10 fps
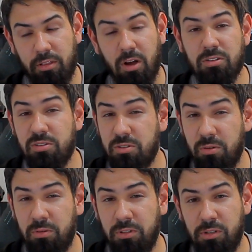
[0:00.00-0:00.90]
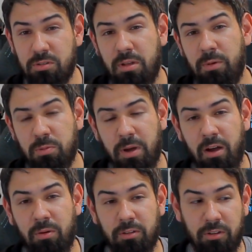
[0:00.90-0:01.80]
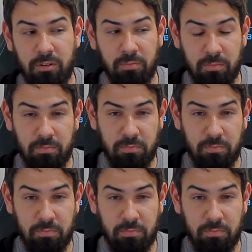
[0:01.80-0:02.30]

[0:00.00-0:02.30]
don't really use that much power, and they're